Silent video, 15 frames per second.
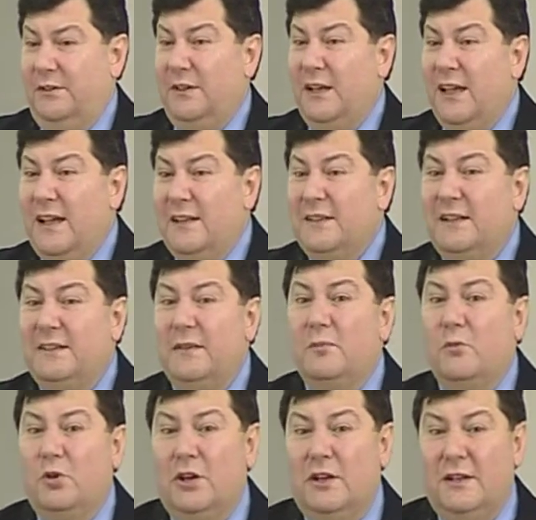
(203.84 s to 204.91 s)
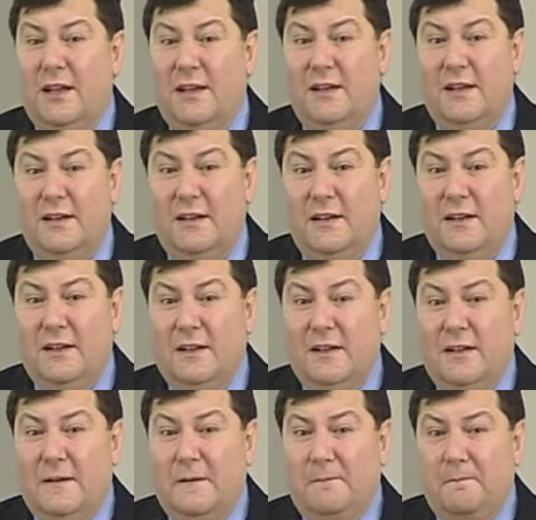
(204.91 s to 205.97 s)
we should
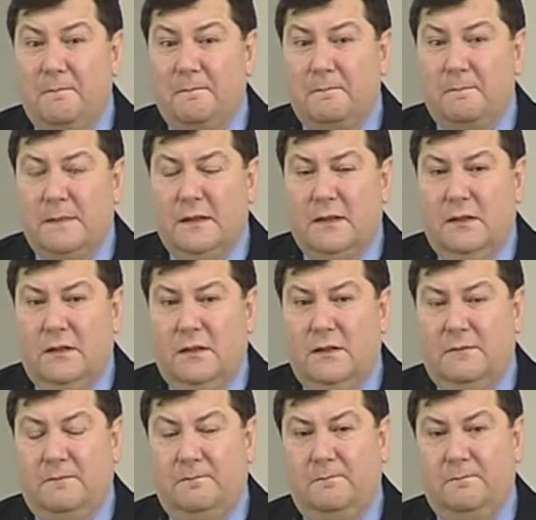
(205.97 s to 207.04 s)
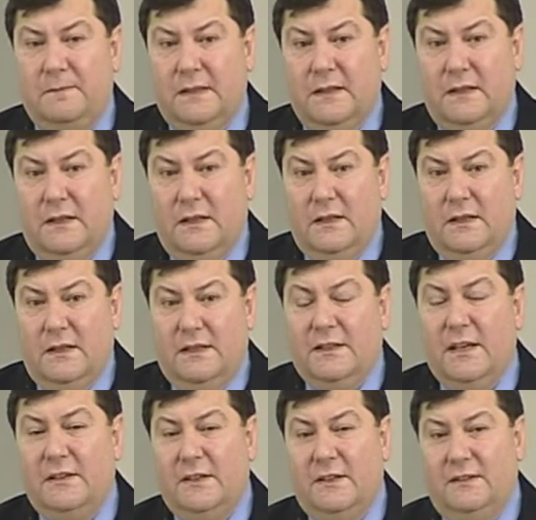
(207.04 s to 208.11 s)
feel the threat to
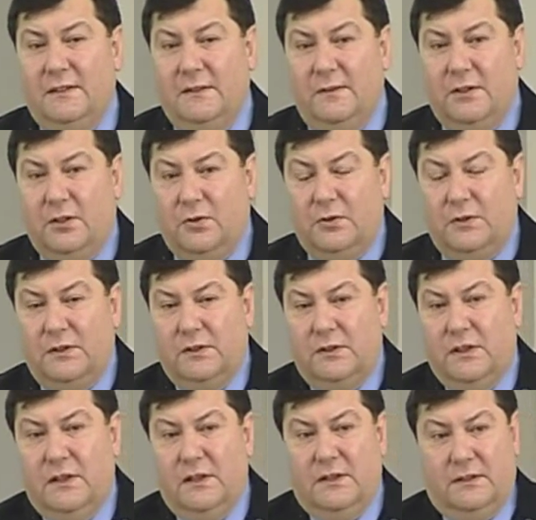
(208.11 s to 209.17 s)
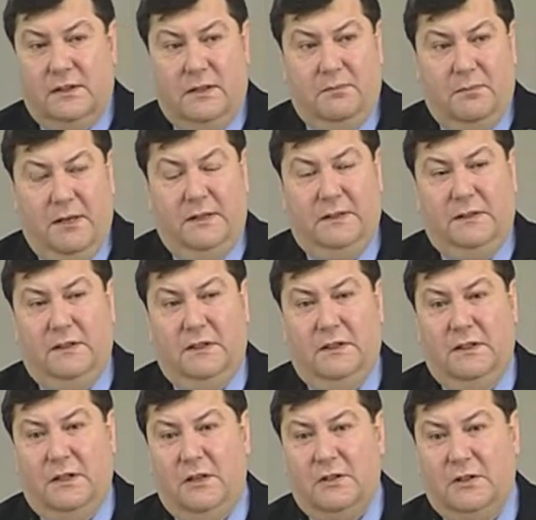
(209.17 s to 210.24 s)
our
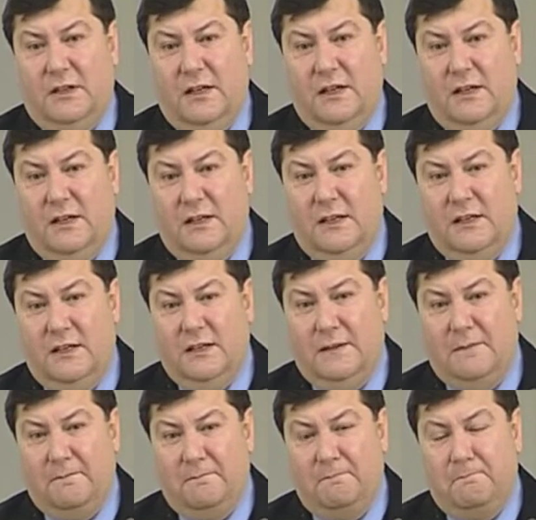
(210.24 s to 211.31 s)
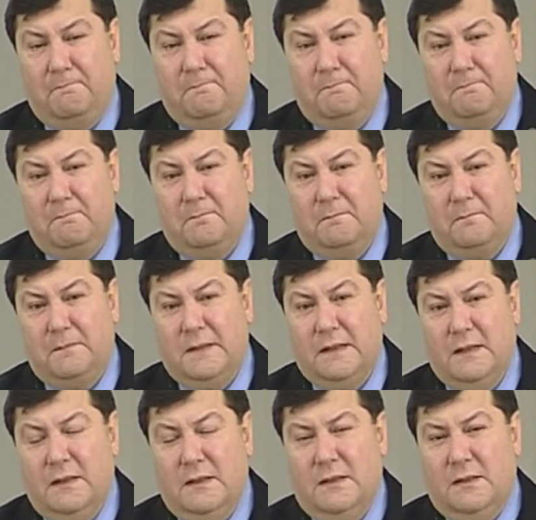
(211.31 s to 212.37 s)
today's regimes and our
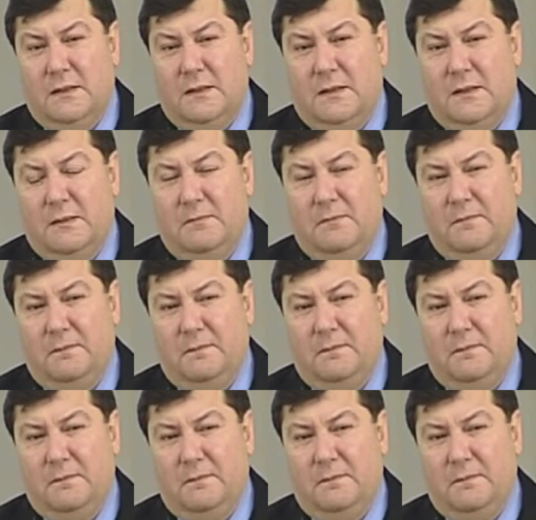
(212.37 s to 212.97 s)
independence.